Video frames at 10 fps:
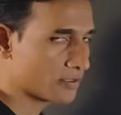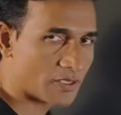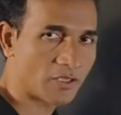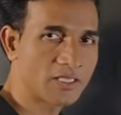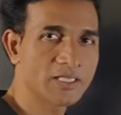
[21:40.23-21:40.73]

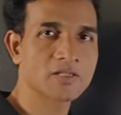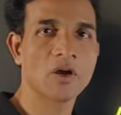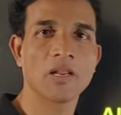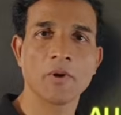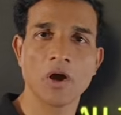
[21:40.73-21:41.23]
So this is
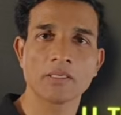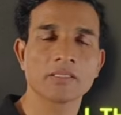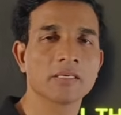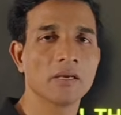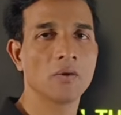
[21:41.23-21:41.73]
all
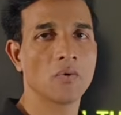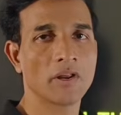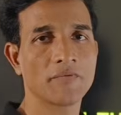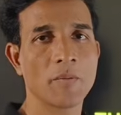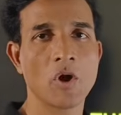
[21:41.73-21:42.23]
about
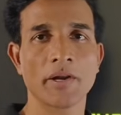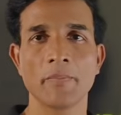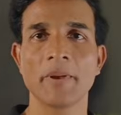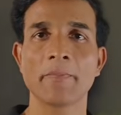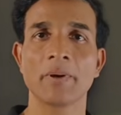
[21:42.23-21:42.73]
one of the
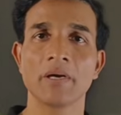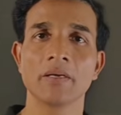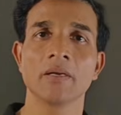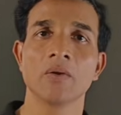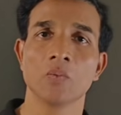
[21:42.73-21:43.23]
model
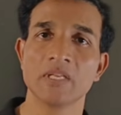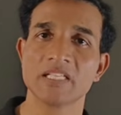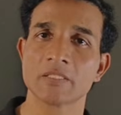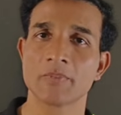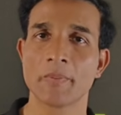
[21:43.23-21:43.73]
paper
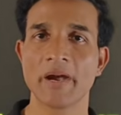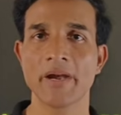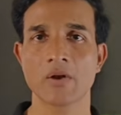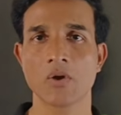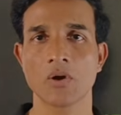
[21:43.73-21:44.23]
which is
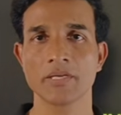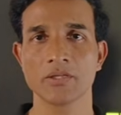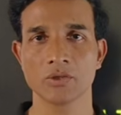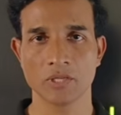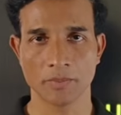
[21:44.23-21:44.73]
prepared
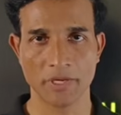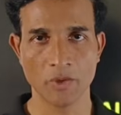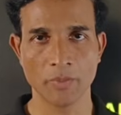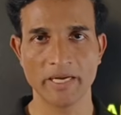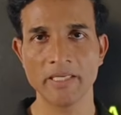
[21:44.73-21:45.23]
according to the
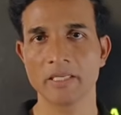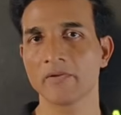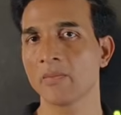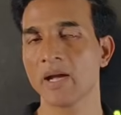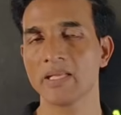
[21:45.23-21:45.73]
blueprint
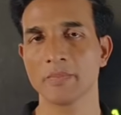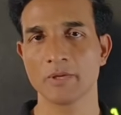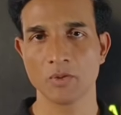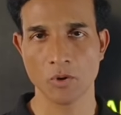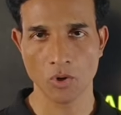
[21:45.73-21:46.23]
given by the
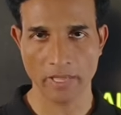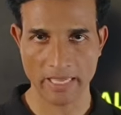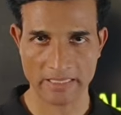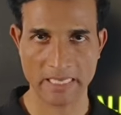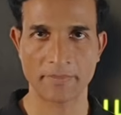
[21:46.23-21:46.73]
PU board
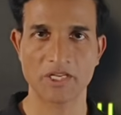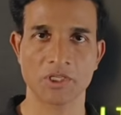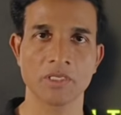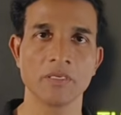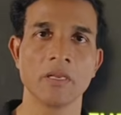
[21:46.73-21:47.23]

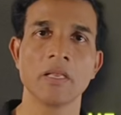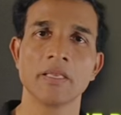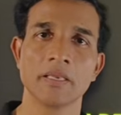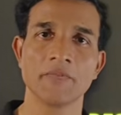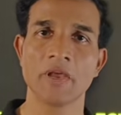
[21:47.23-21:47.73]
examination.
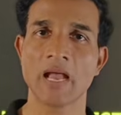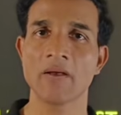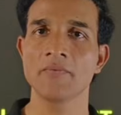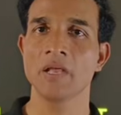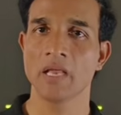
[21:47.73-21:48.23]
If you
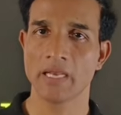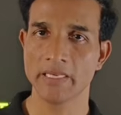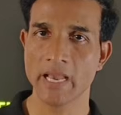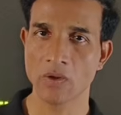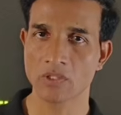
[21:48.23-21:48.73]
have
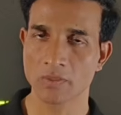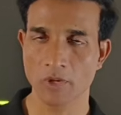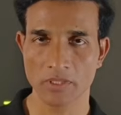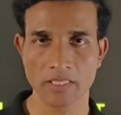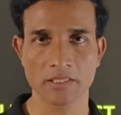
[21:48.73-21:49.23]
any doubts
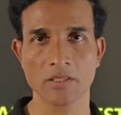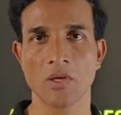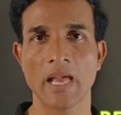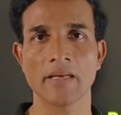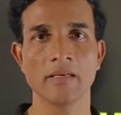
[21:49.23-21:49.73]
about this,
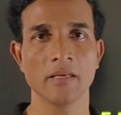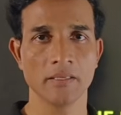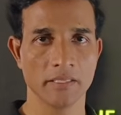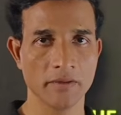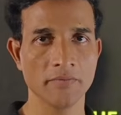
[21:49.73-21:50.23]
you can
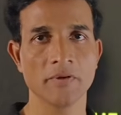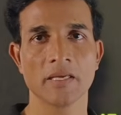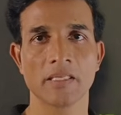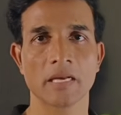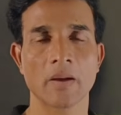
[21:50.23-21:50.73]
give
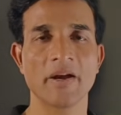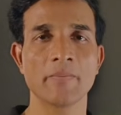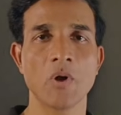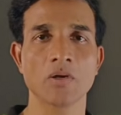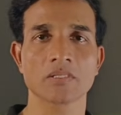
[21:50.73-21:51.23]
in the
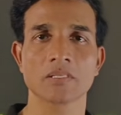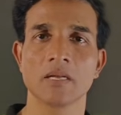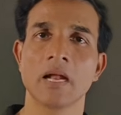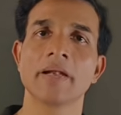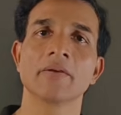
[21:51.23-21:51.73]
comment box
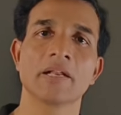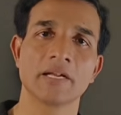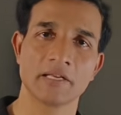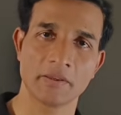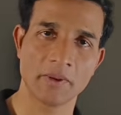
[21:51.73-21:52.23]
and you will
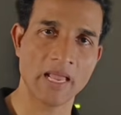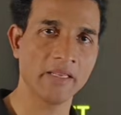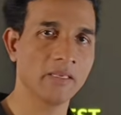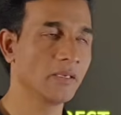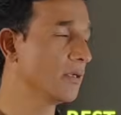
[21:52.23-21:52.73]
get a
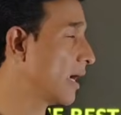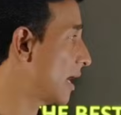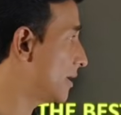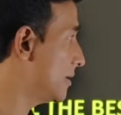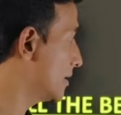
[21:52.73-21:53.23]
reply.
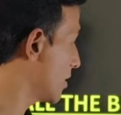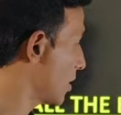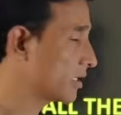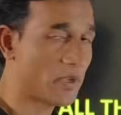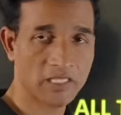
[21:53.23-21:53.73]
And
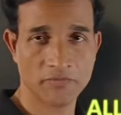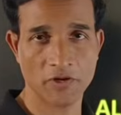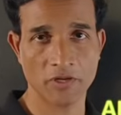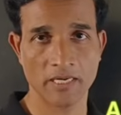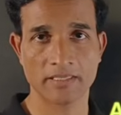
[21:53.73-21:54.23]
all the best
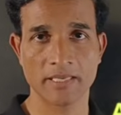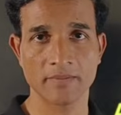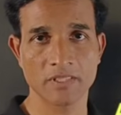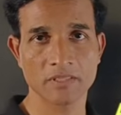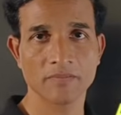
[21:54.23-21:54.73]
for your
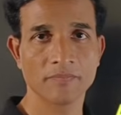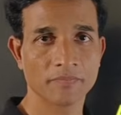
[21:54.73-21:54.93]
exams.